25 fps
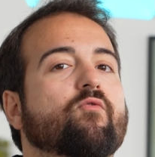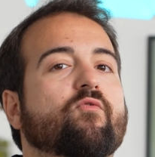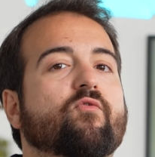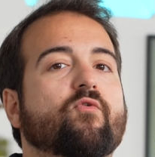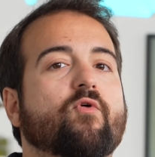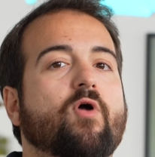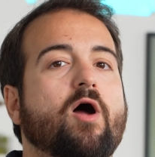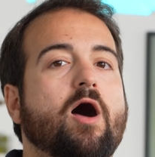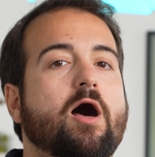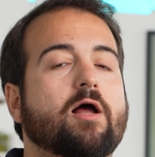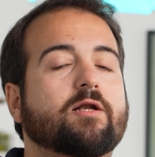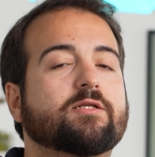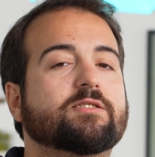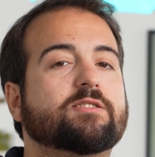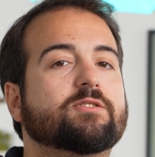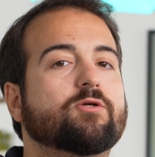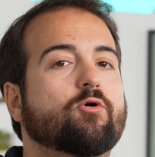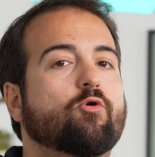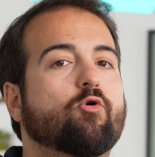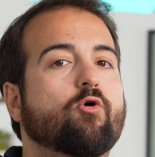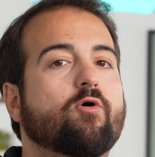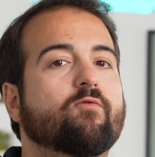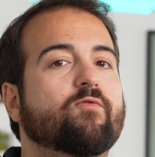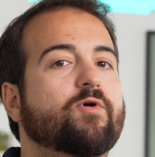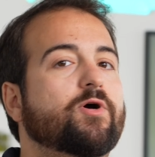runs
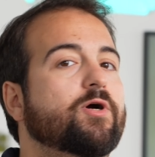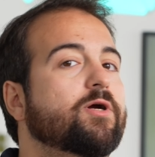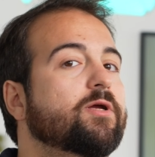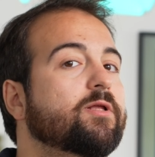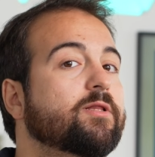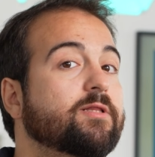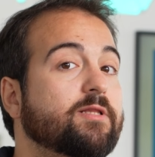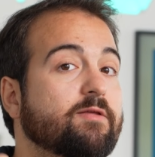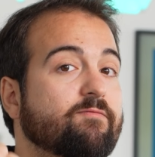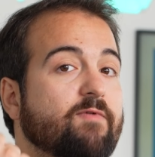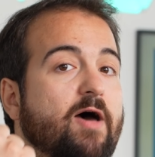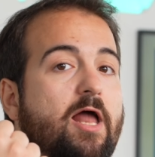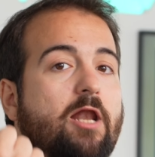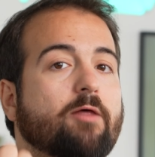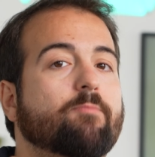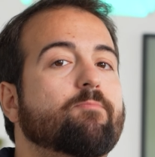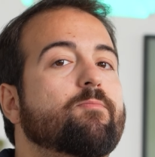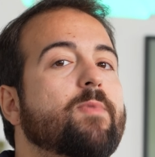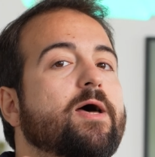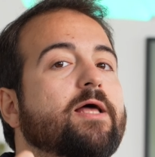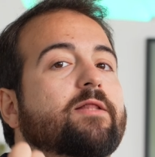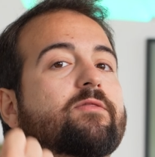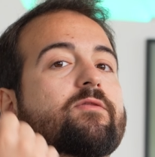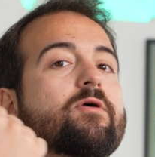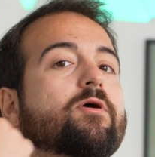over
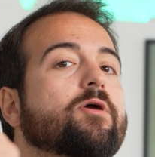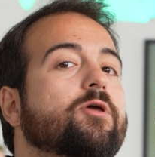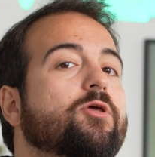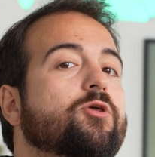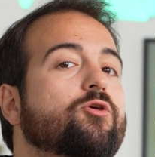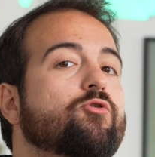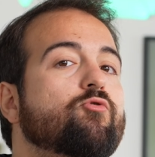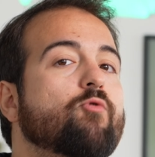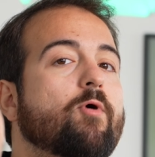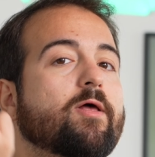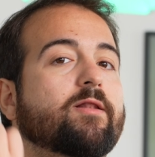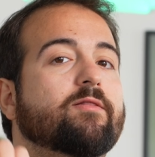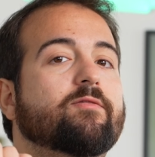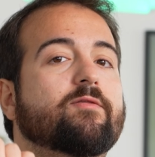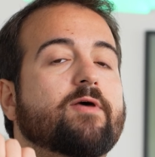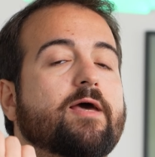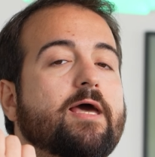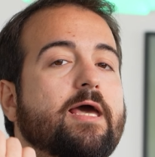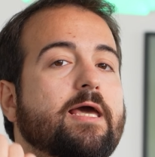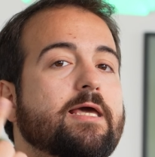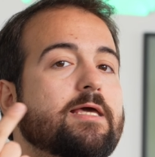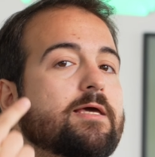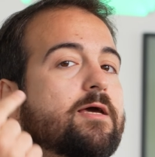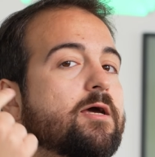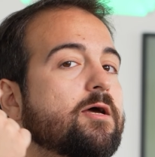development,
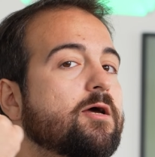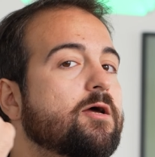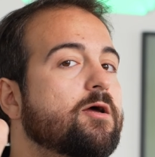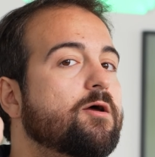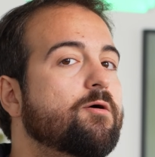Q&A,